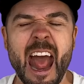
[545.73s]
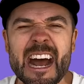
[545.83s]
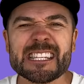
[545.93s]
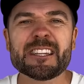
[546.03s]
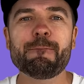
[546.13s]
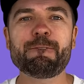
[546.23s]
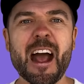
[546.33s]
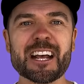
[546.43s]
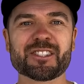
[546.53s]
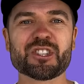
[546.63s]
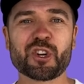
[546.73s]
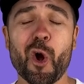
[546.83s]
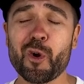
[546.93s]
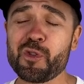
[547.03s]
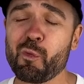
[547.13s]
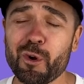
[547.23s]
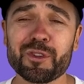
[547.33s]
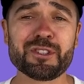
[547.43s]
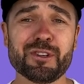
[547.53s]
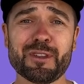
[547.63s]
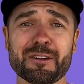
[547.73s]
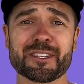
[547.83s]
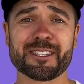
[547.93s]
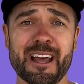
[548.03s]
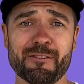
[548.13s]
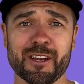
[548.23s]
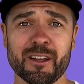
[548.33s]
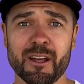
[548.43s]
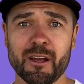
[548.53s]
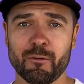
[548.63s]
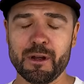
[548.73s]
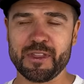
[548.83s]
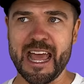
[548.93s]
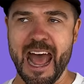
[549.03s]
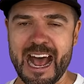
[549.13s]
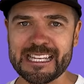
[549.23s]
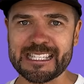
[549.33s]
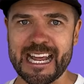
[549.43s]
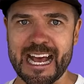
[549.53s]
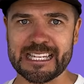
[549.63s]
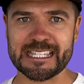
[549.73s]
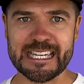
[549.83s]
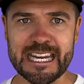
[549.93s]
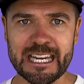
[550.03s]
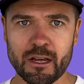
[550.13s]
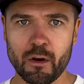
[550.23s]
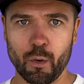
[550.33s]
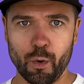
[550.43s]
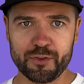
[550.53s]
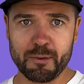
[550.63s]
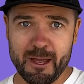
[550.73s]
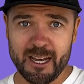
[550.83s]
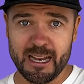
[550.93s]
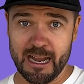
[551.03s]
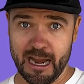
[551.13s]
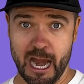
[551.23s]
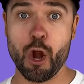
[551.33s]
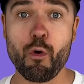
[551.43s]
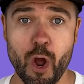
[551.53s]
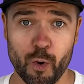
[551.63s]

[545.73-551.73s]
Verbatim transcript: as the fastest car in the world in two thousand seven with the S S C Ultimate Aero.